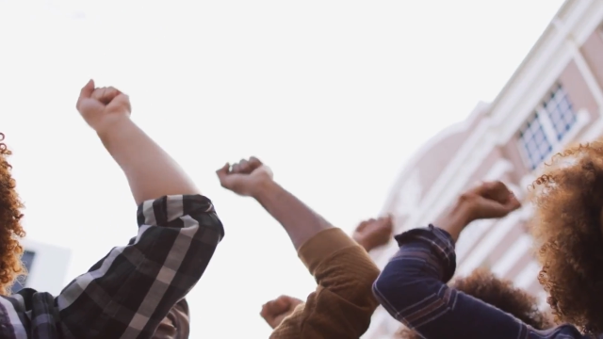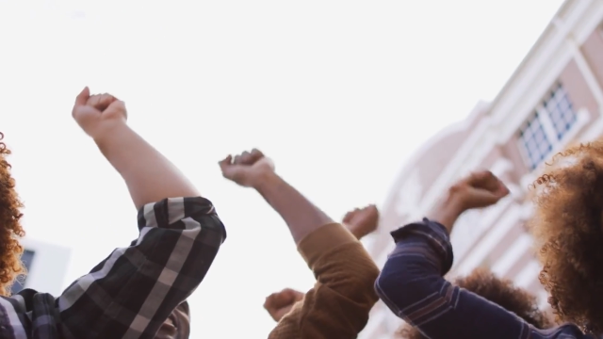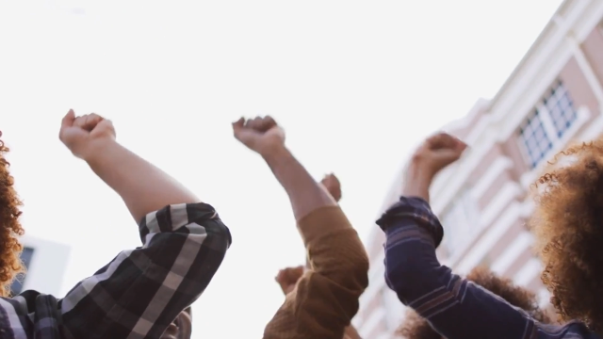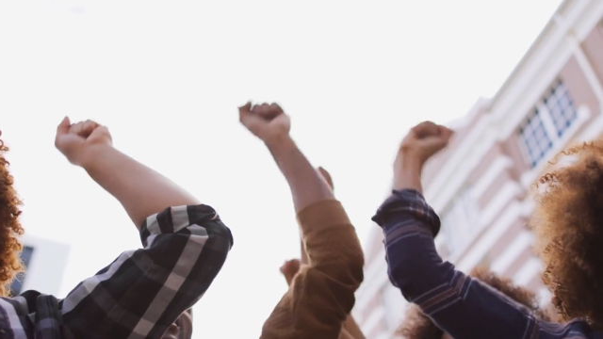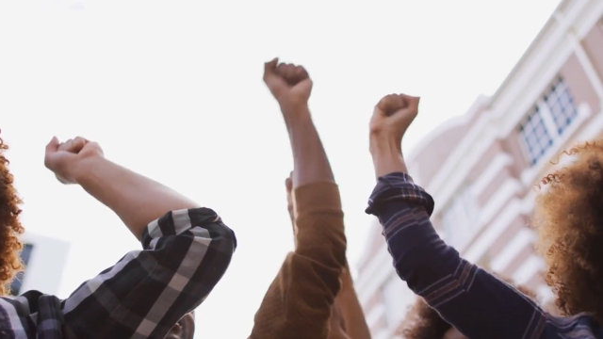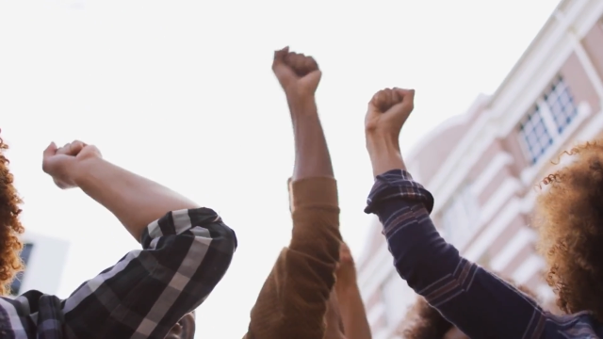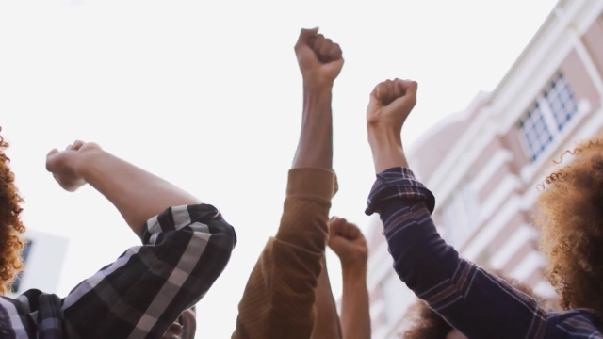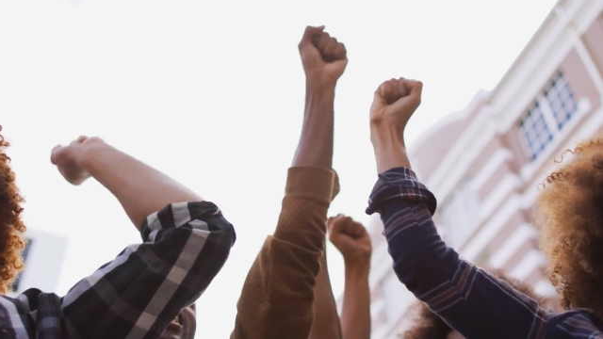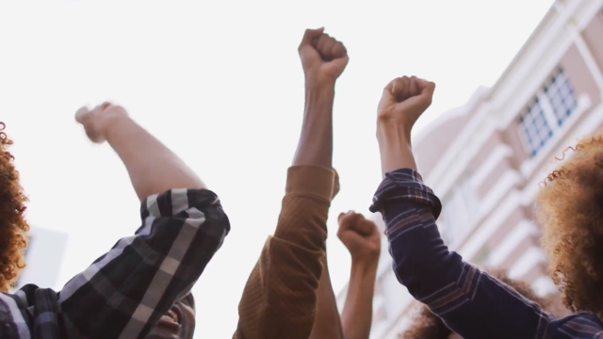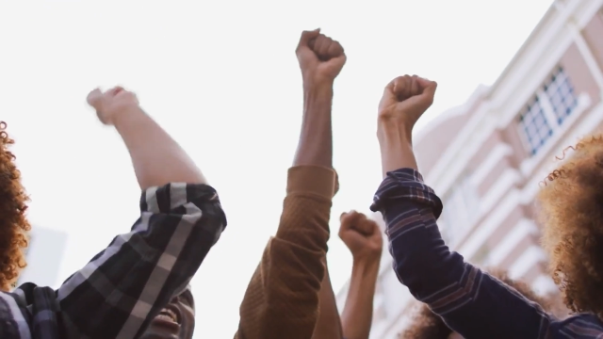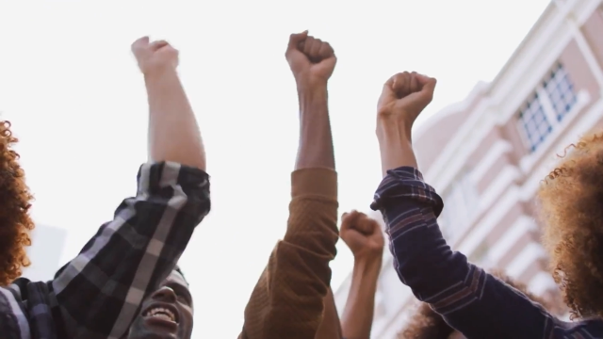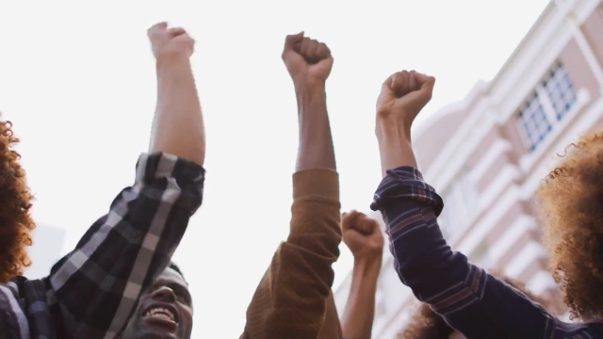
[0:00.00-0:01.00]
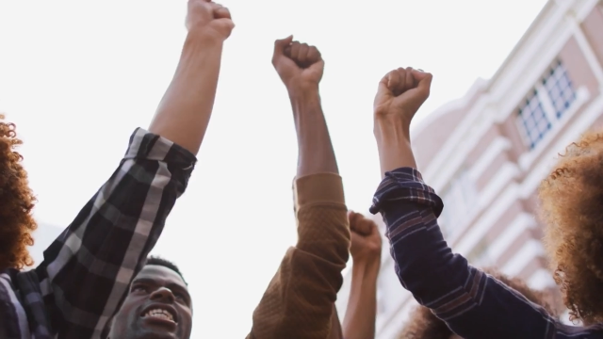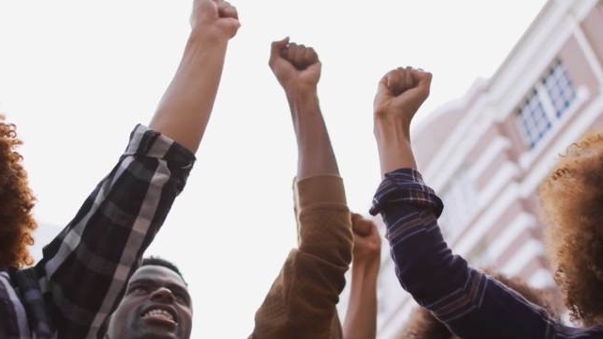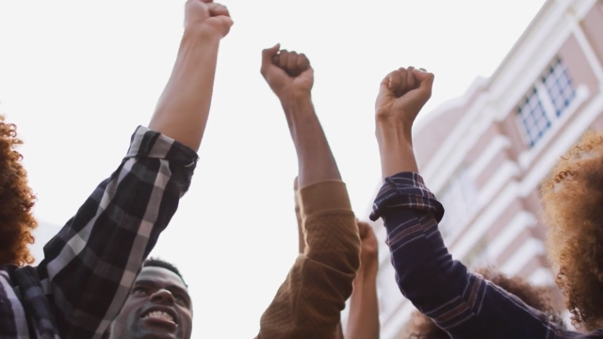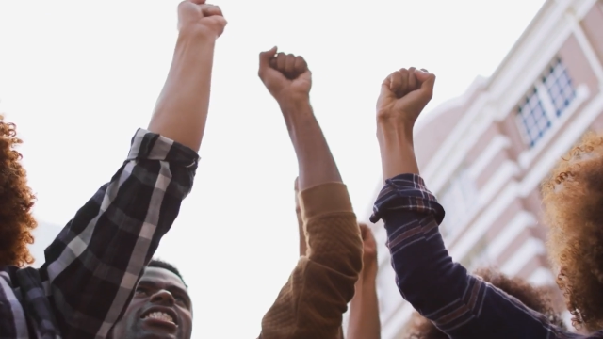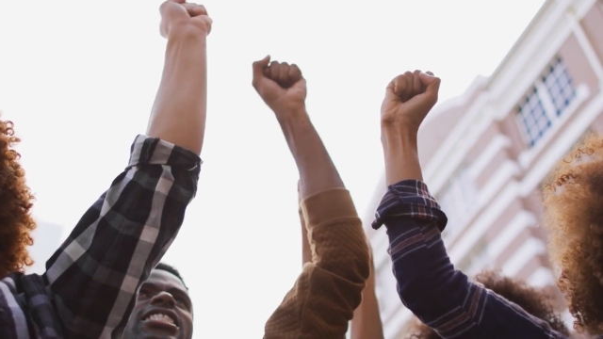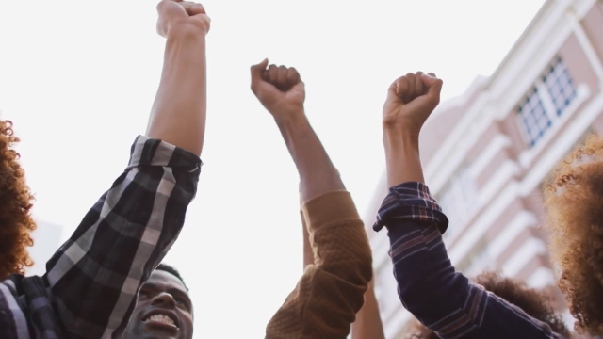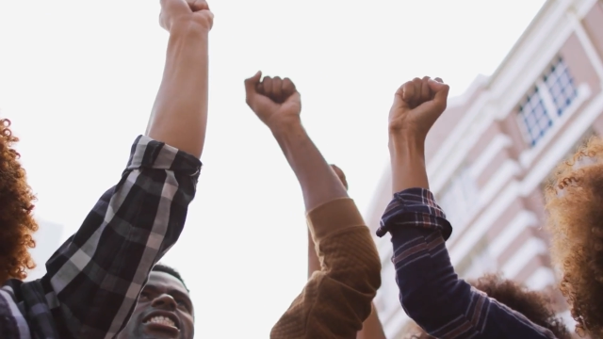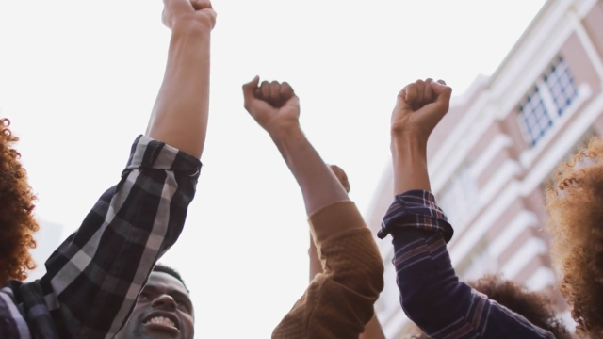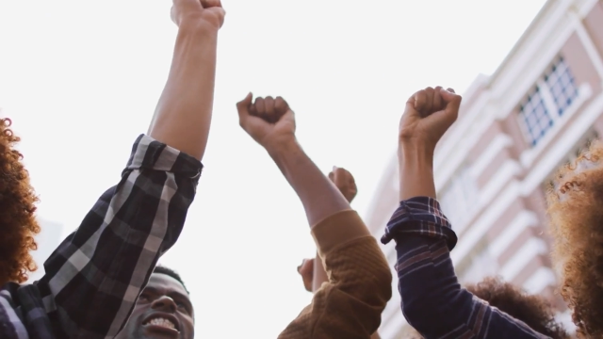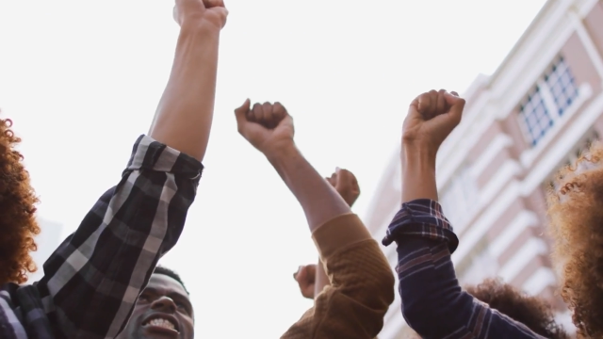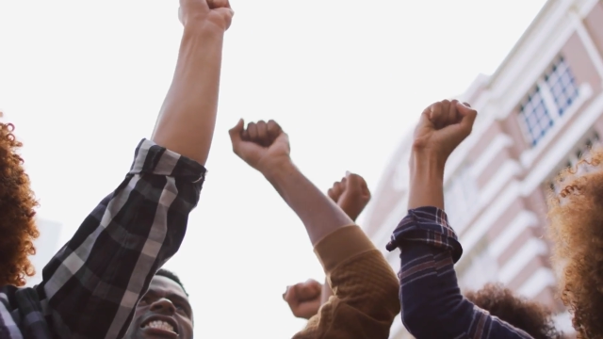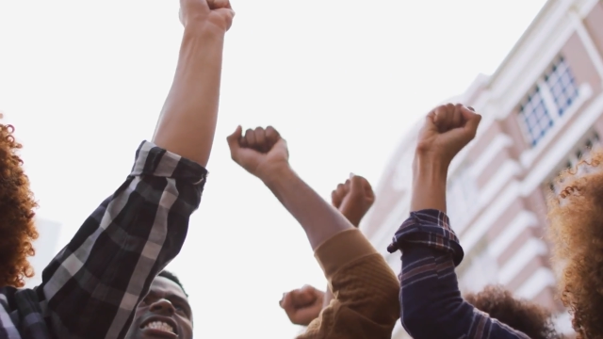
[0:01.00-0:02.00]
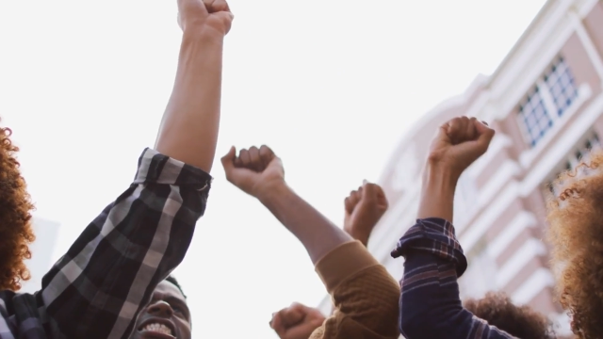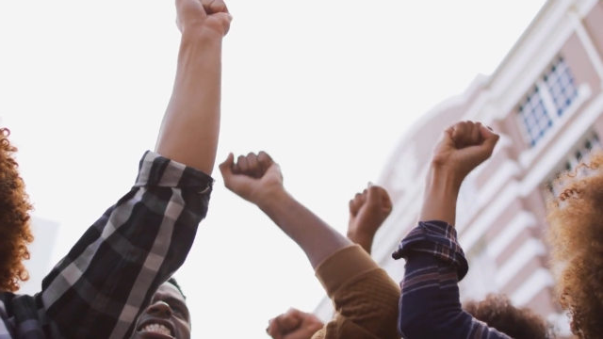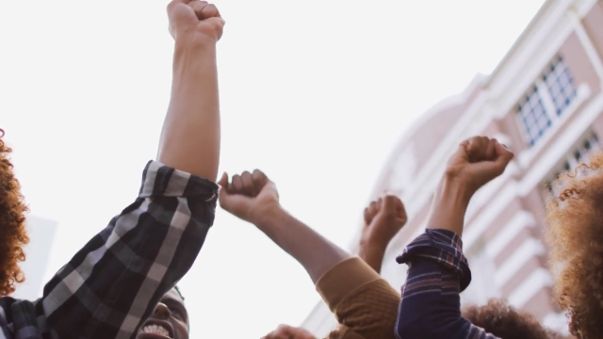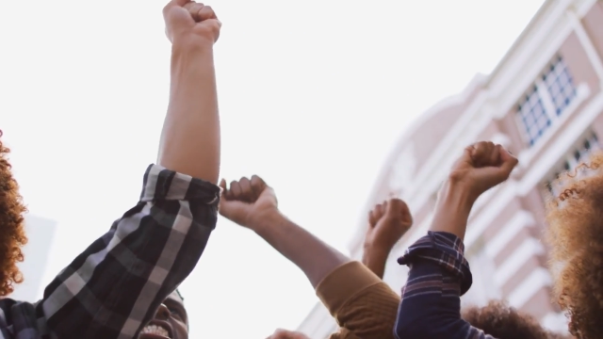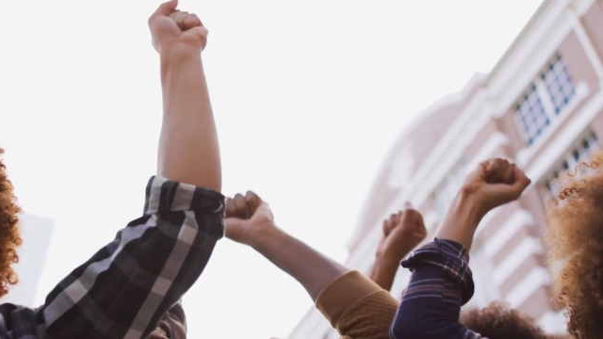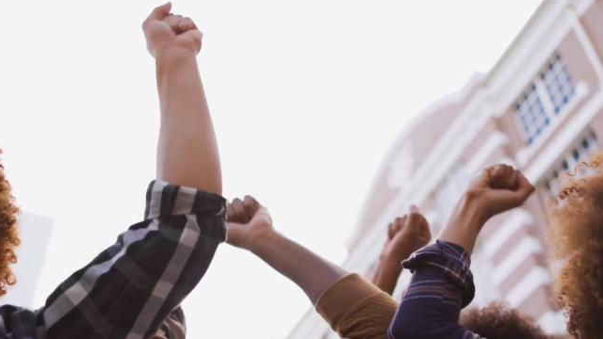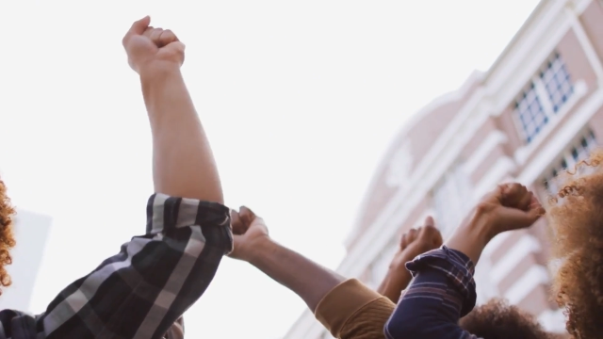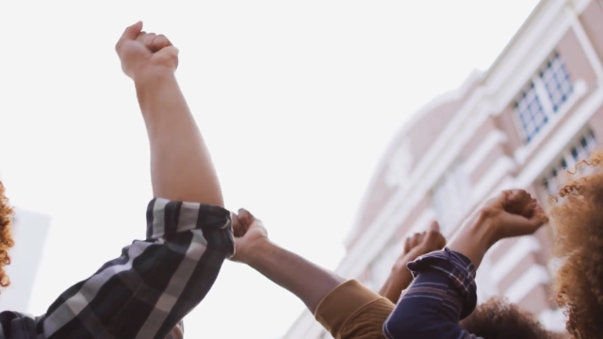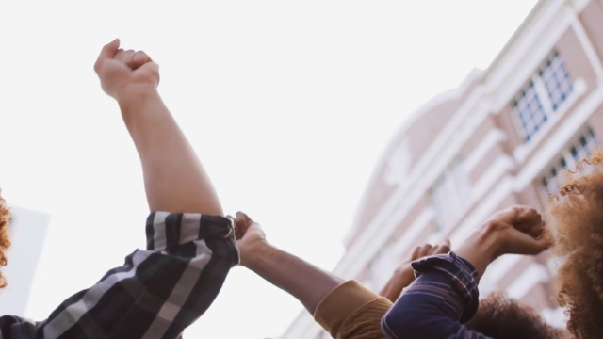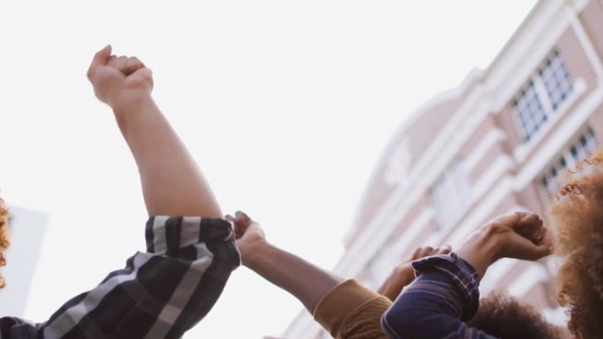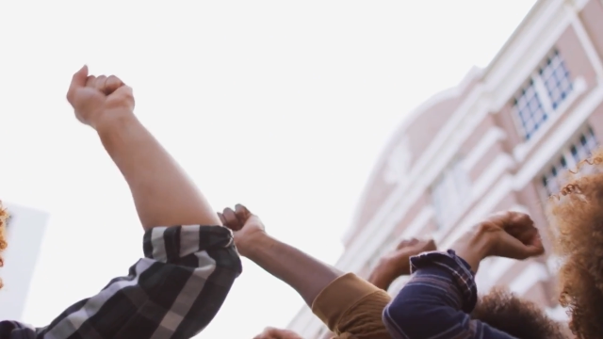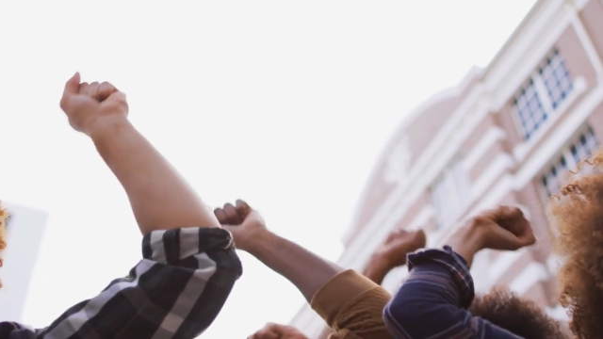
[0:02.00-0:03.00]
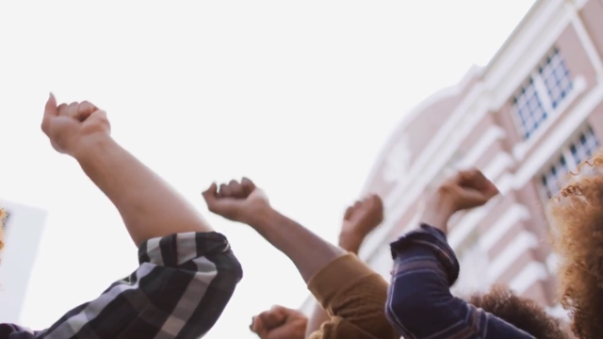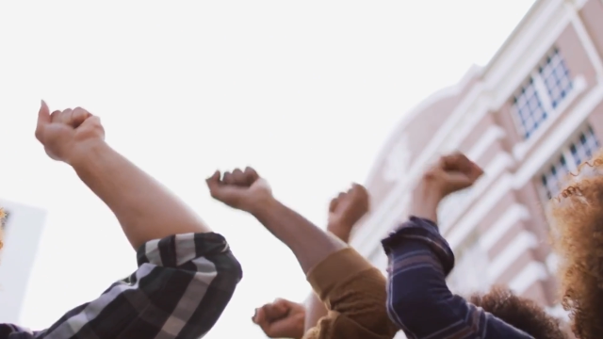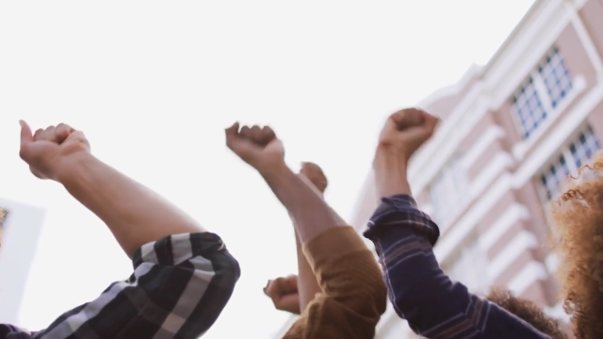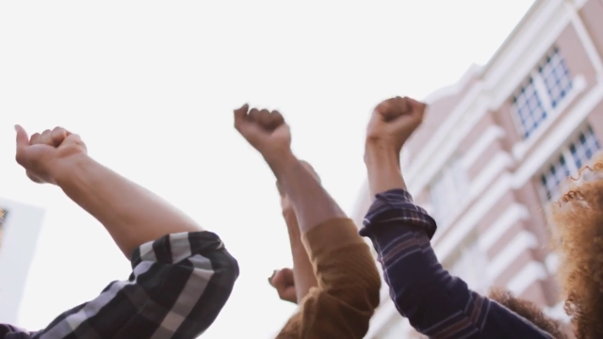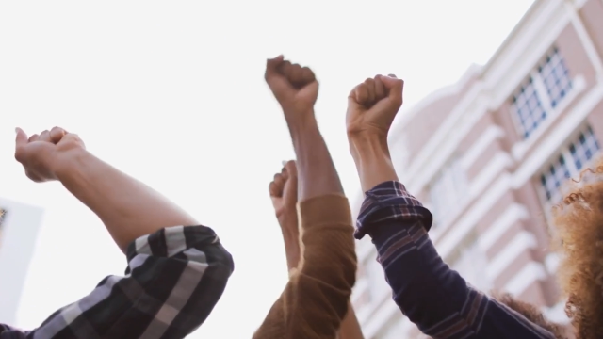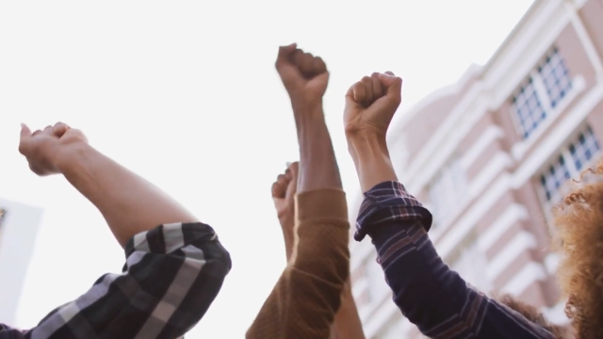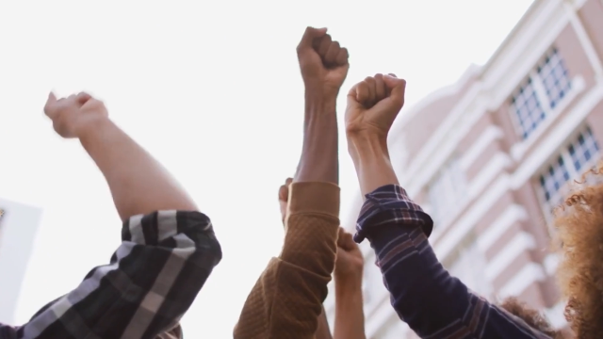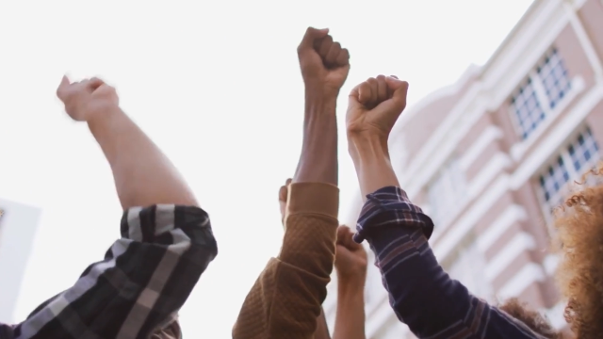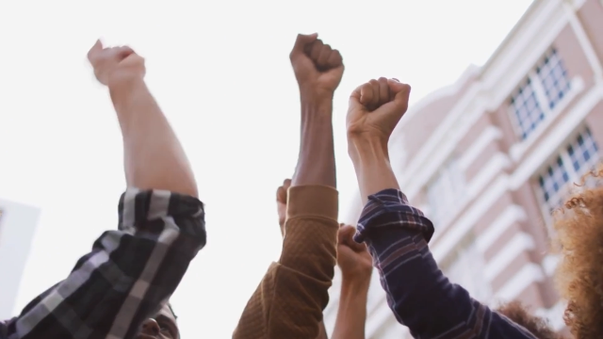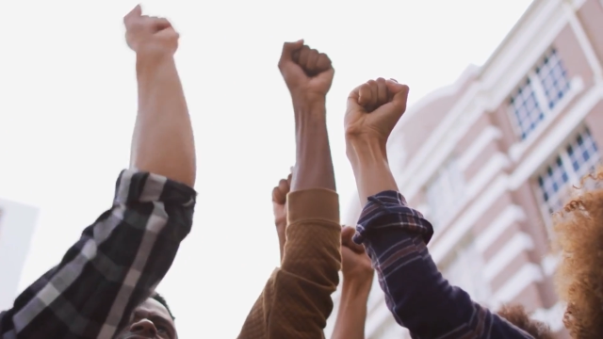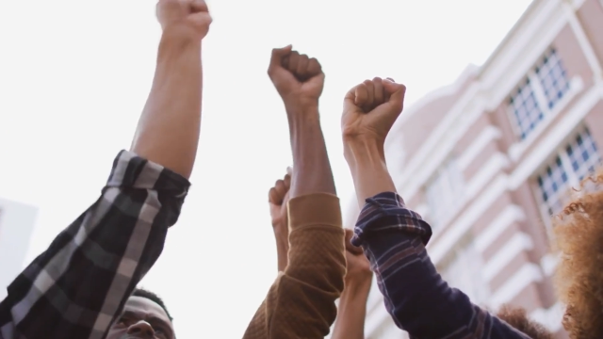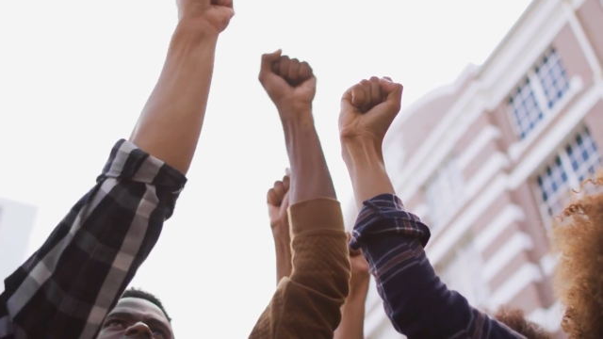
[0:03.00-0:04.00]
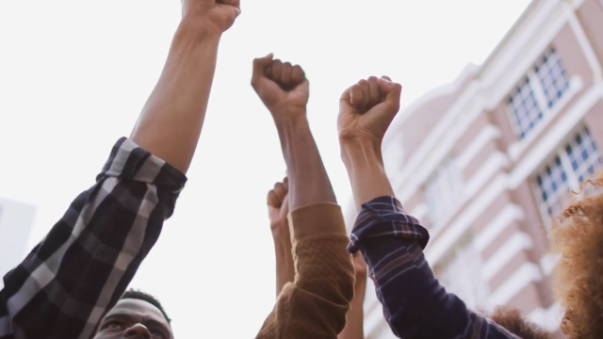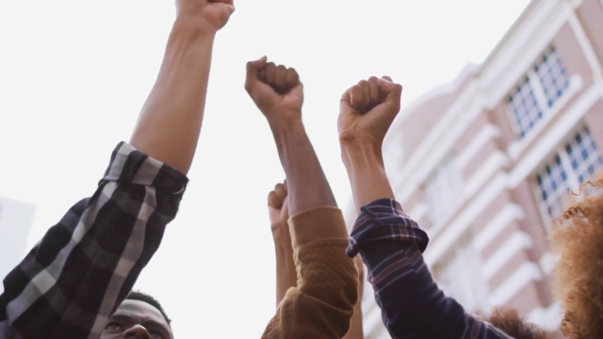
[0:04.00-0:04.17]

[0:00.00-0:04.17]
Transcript: Nobody's mouth can be seen.